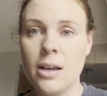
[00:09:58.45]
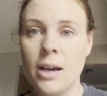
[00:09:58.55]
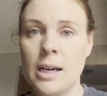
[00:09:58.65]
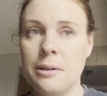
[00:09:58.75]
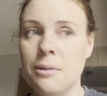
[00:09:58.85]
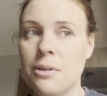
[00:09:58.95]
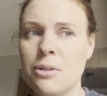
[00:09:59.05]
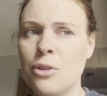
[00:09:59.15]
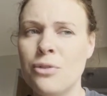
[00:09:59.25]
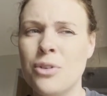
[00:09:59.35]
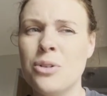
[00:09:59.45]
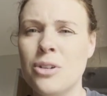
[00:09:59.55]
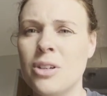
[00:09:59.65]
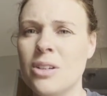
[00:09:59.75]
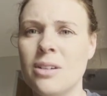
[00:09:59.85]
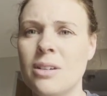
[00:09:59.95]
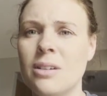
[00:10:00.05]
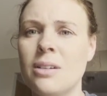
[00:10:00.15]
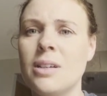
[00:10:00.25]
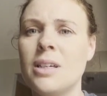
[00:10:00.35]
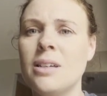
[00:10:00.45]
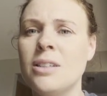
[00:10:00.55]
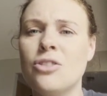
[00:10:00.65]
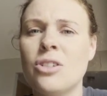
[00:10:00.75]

The food is